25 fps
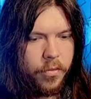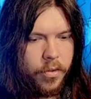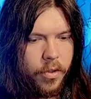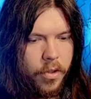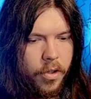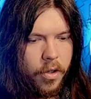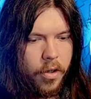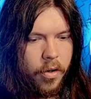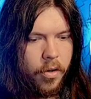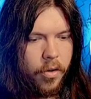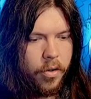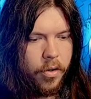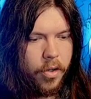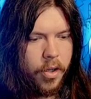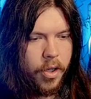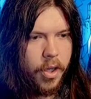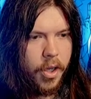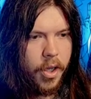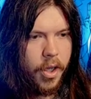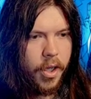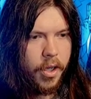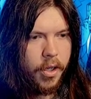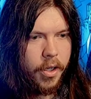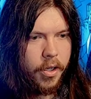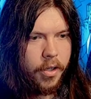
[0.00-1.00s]

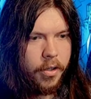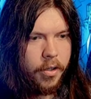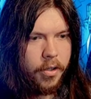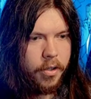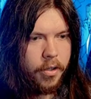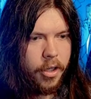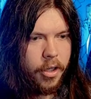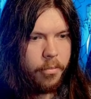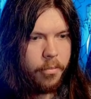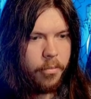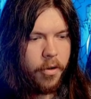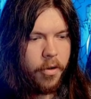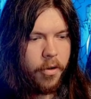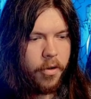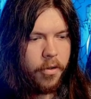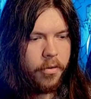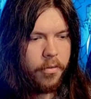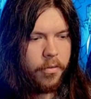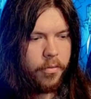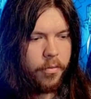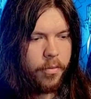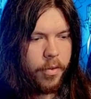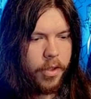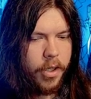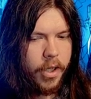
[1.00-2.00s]
Okay, come on,
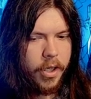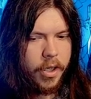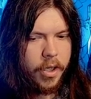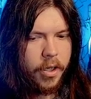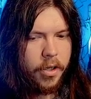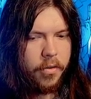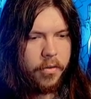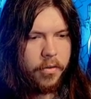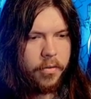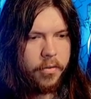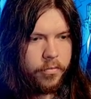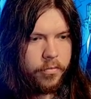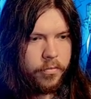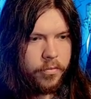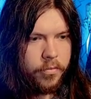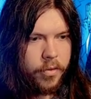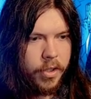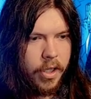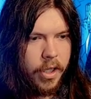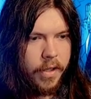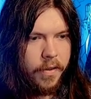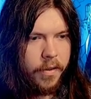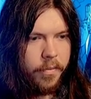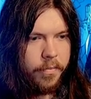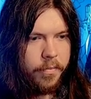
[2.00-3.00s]
we gotta go.
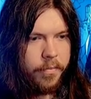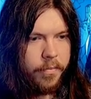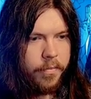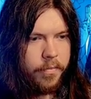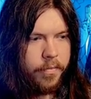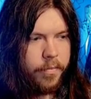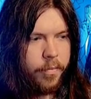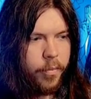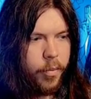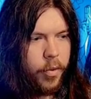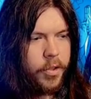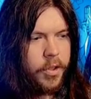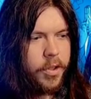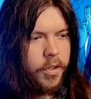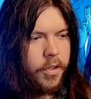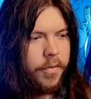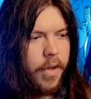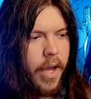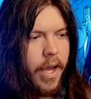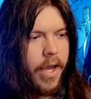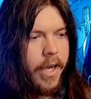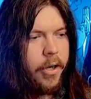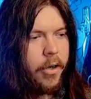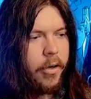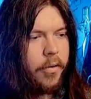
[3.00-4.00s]
Get in the. Where's the?
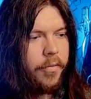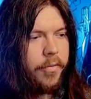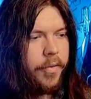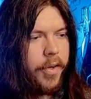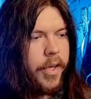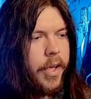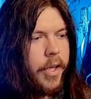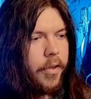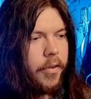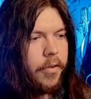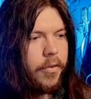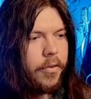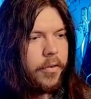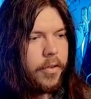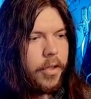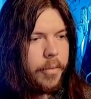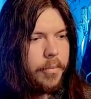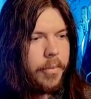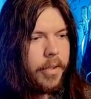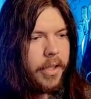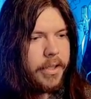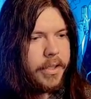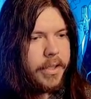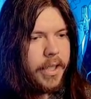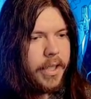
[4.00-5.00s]
I hear a vehicle.
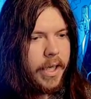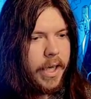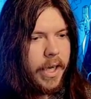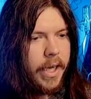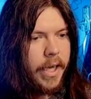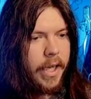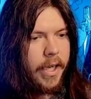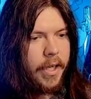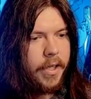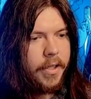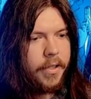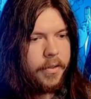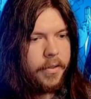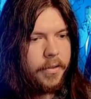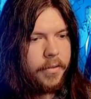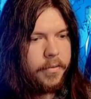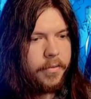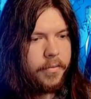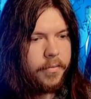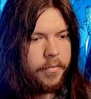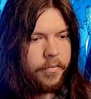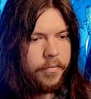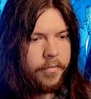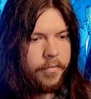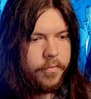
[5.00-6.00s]
Let's get in it.
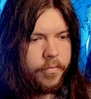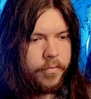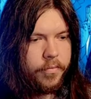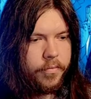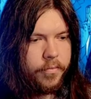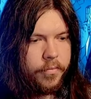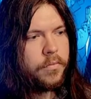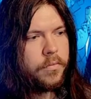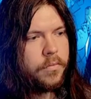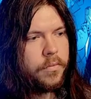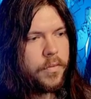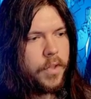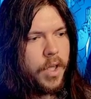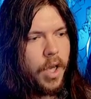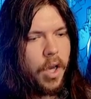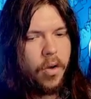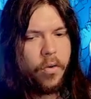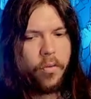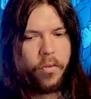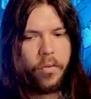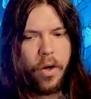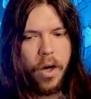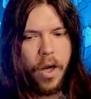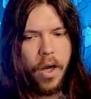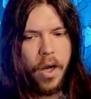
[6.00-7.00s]
All
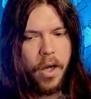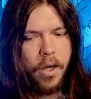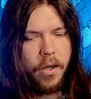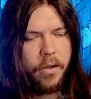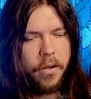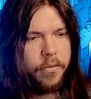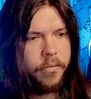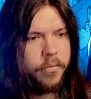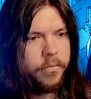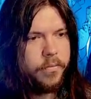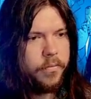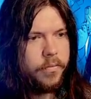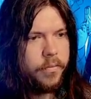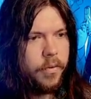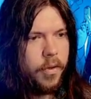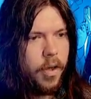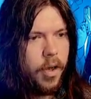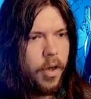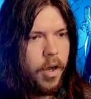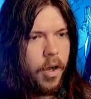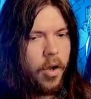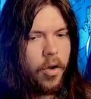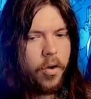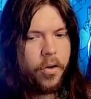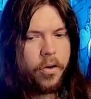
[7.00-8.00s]
right,
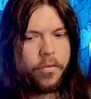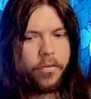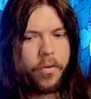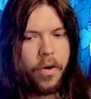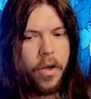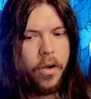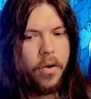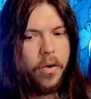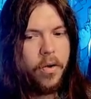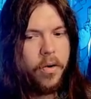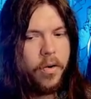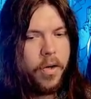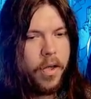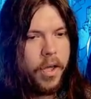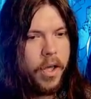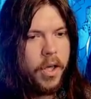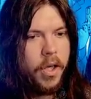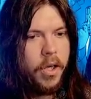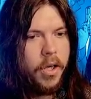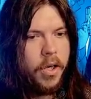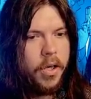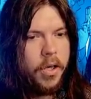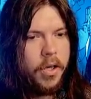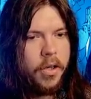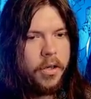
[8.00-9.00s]
on the road
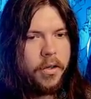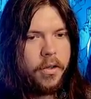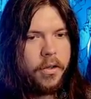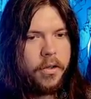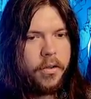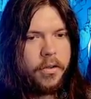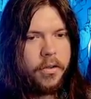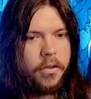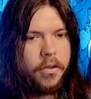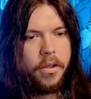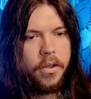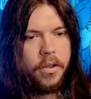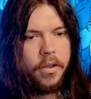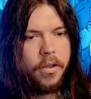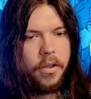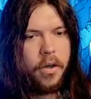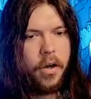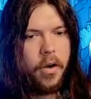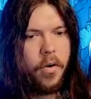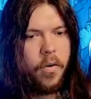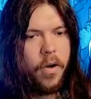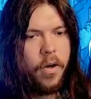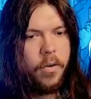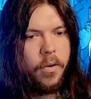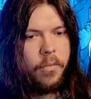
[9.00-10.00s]
again,
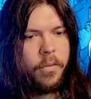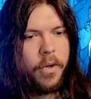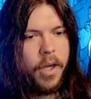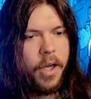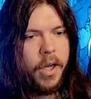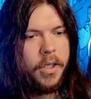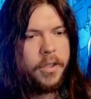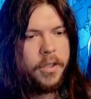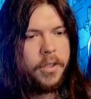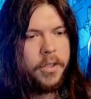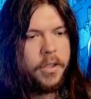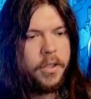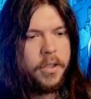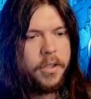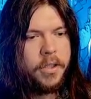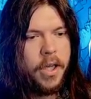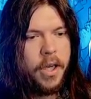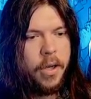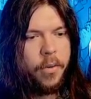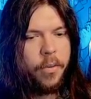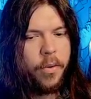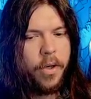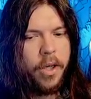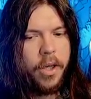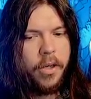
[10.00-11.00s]
going places
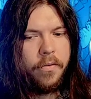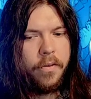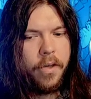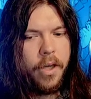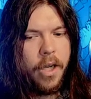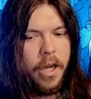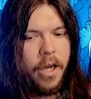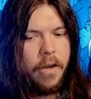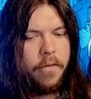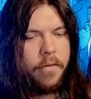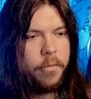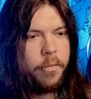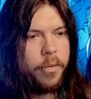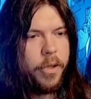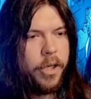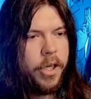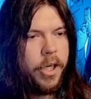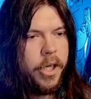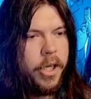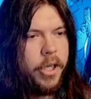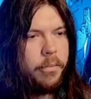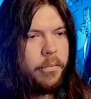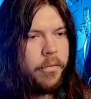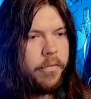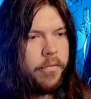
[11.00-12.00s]
that we've never
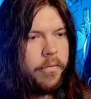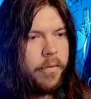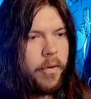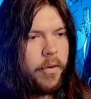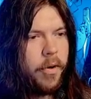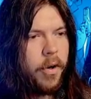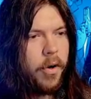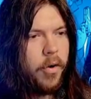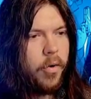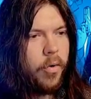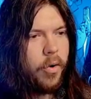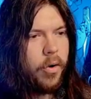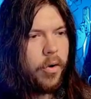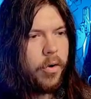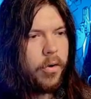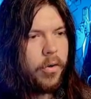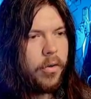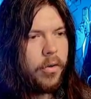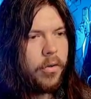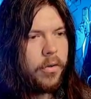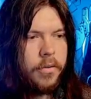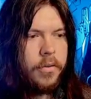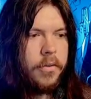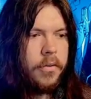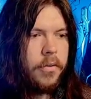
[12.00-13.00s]
been
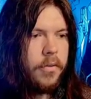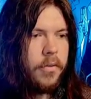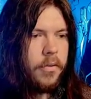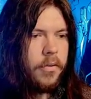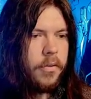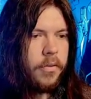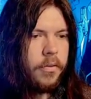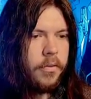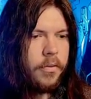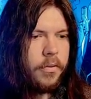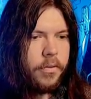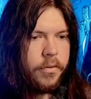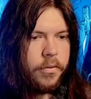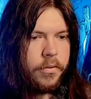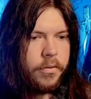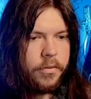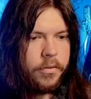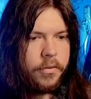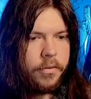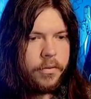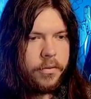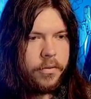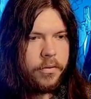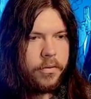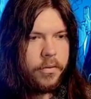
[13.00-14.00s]
before.
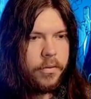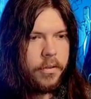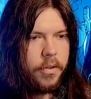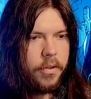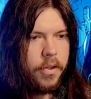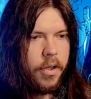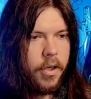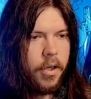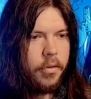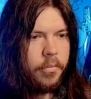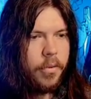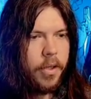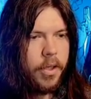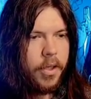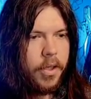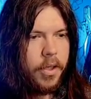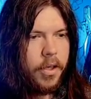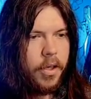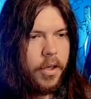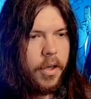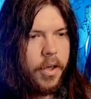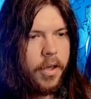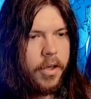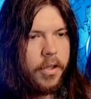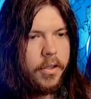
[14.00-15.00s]
Oh my
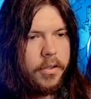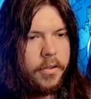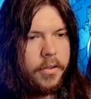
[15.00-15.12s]
god,